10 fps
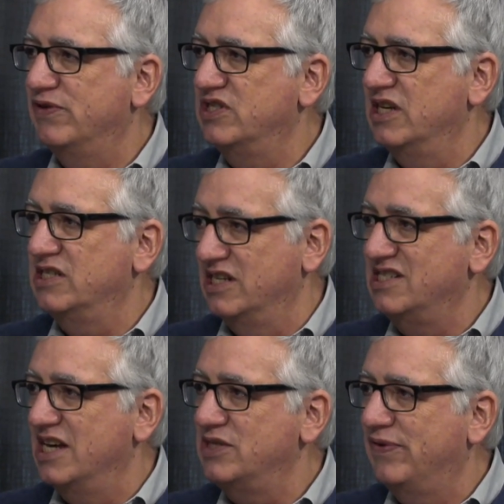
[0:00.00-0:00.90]

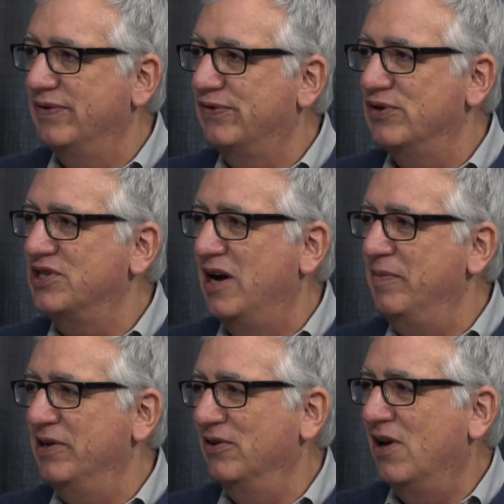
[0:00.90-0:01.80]
success for the first time
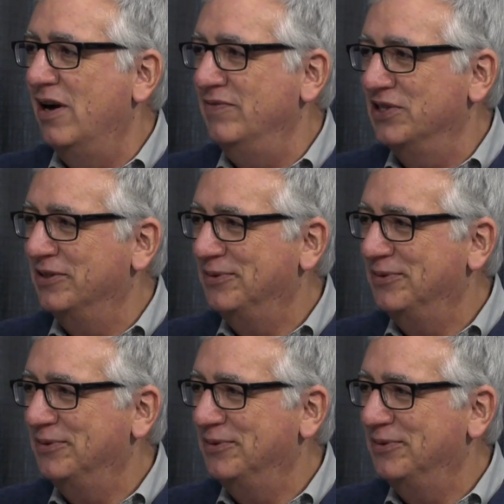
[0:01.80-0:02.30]
in their lives.